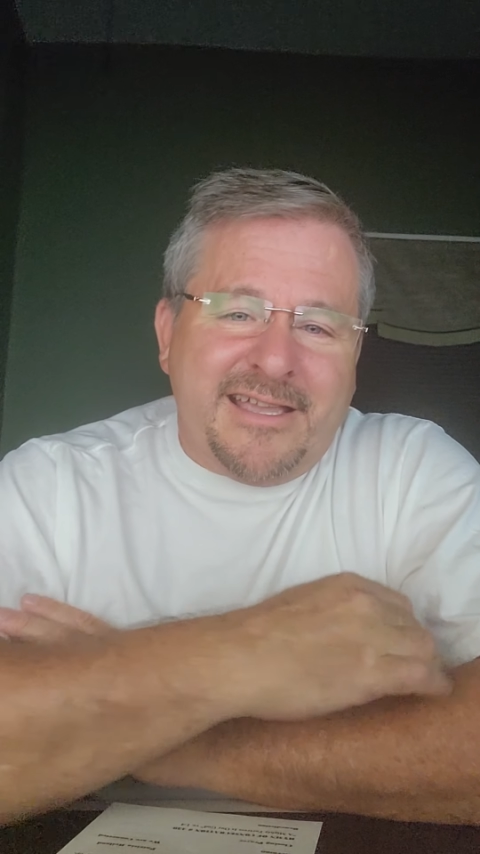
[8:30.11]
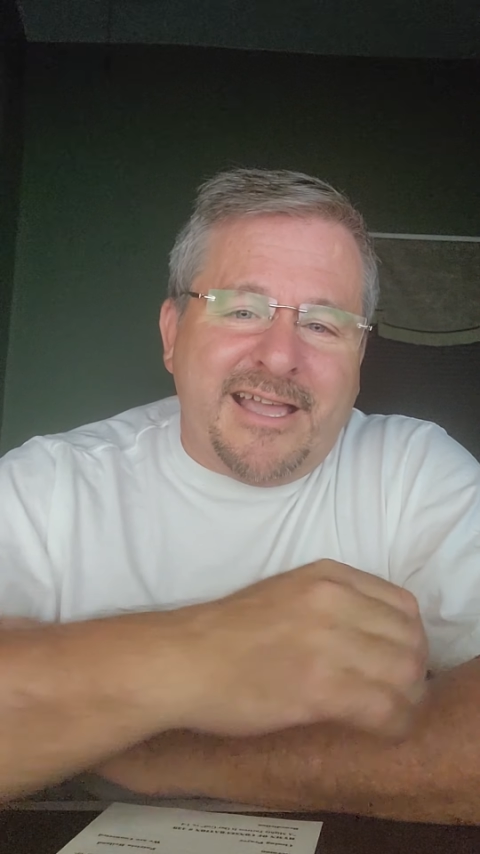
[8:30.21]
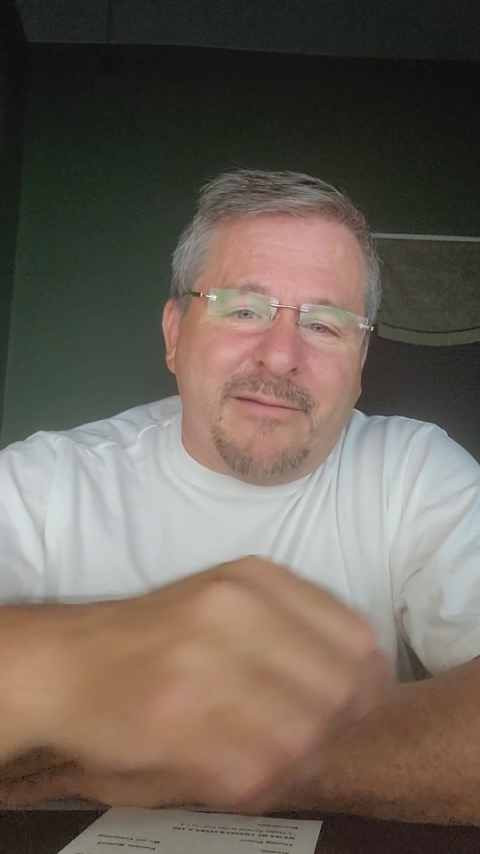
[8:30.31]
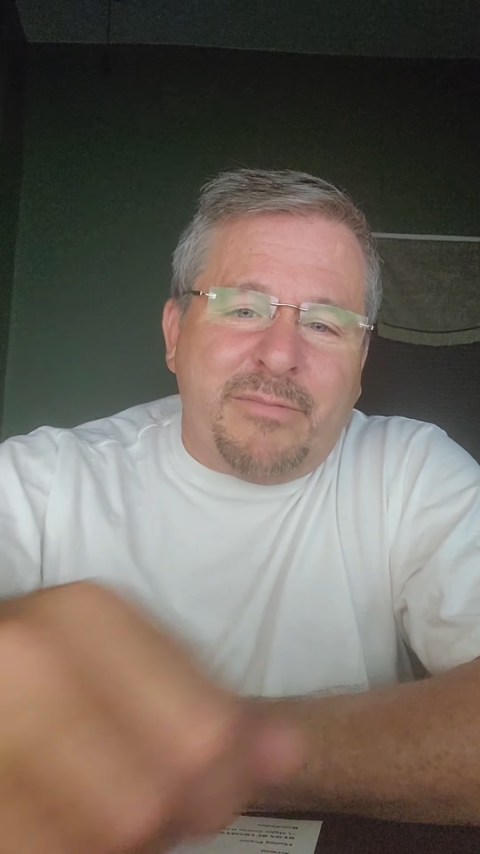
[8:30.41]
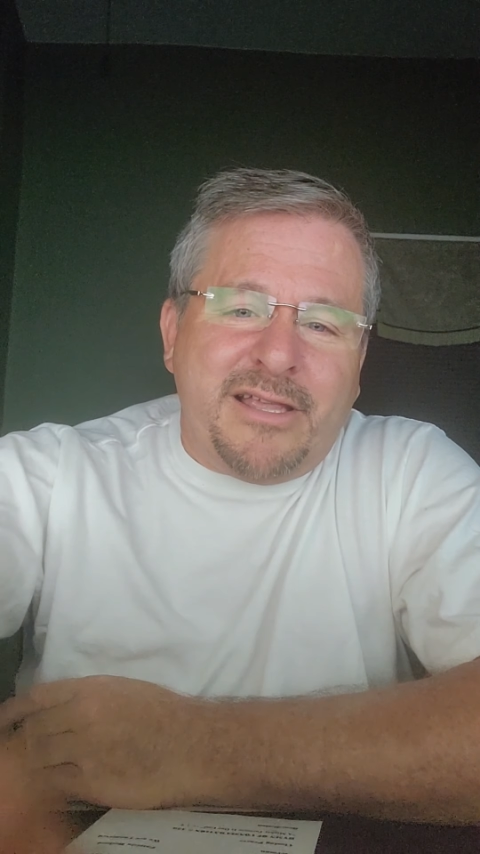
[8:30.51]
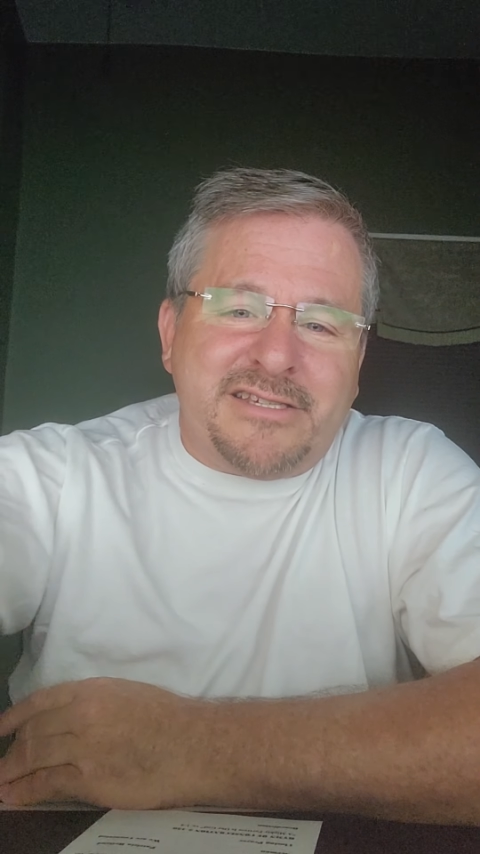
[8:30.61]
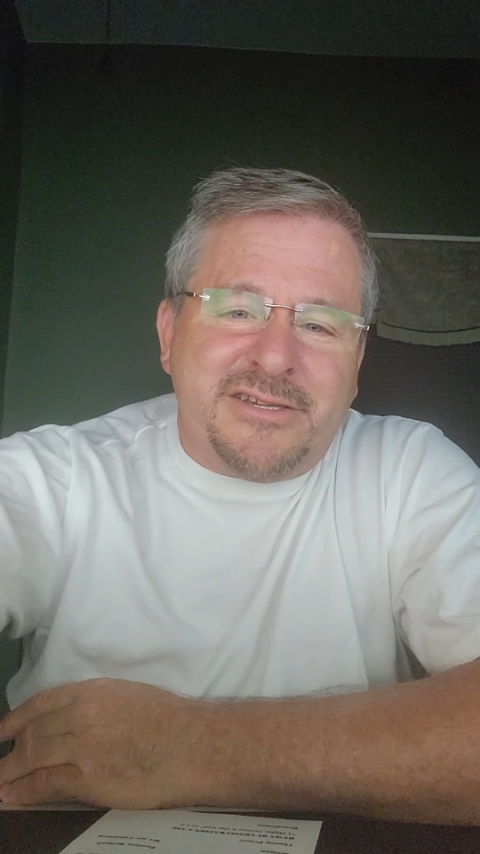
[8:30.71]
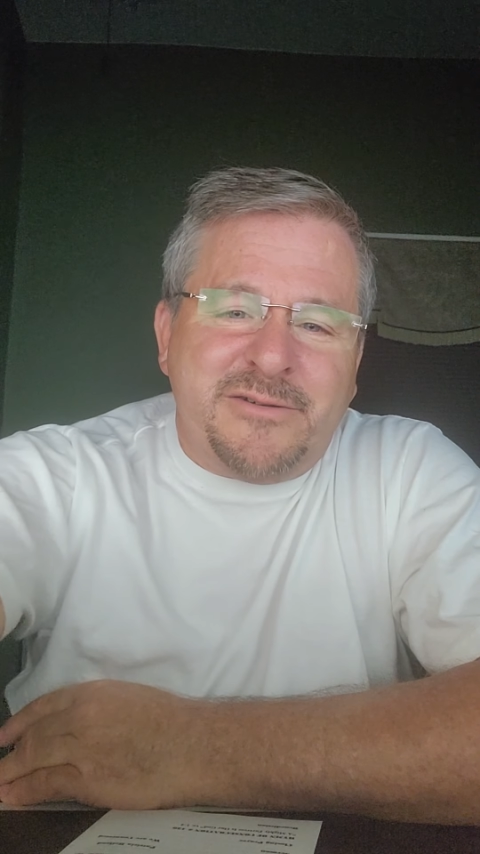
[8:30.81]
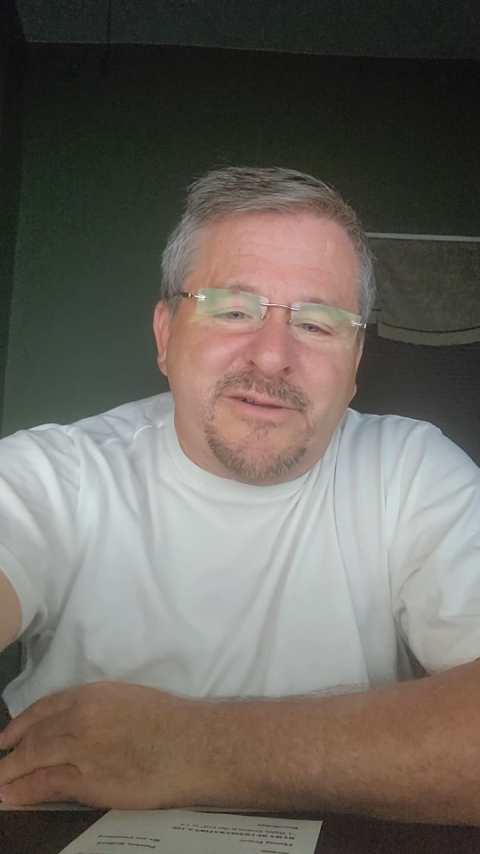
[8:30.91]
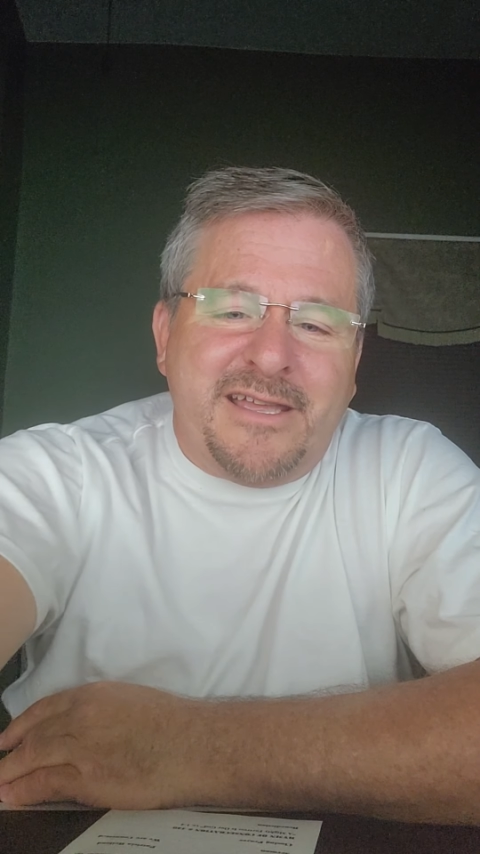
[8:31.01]
God bless
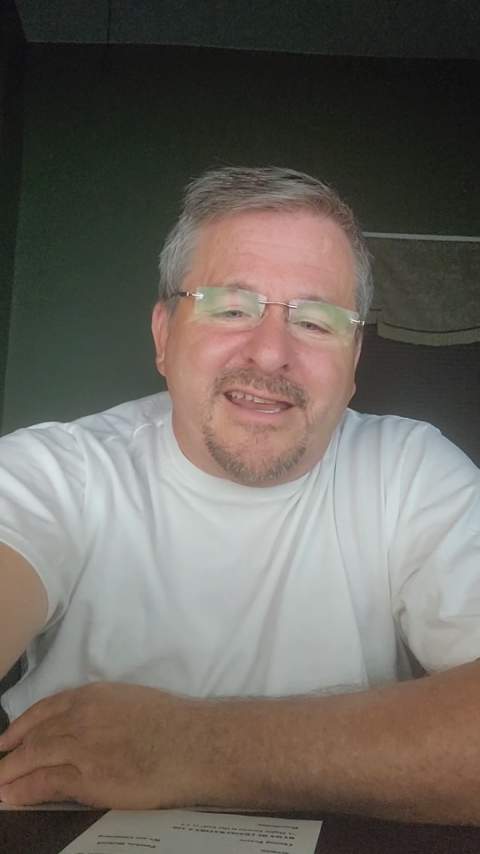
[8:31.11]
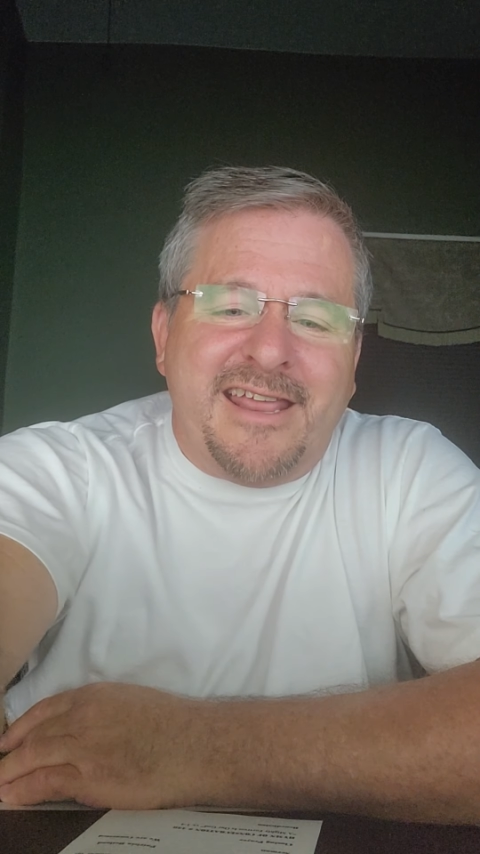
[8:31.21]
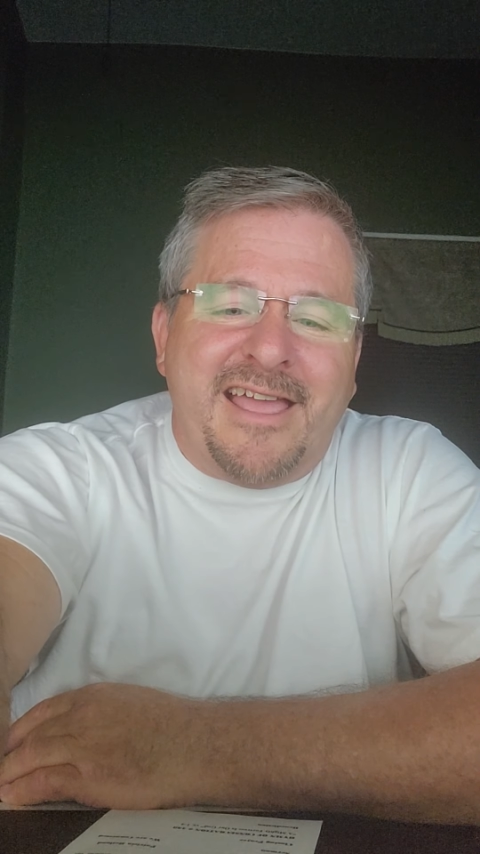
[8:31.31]
you and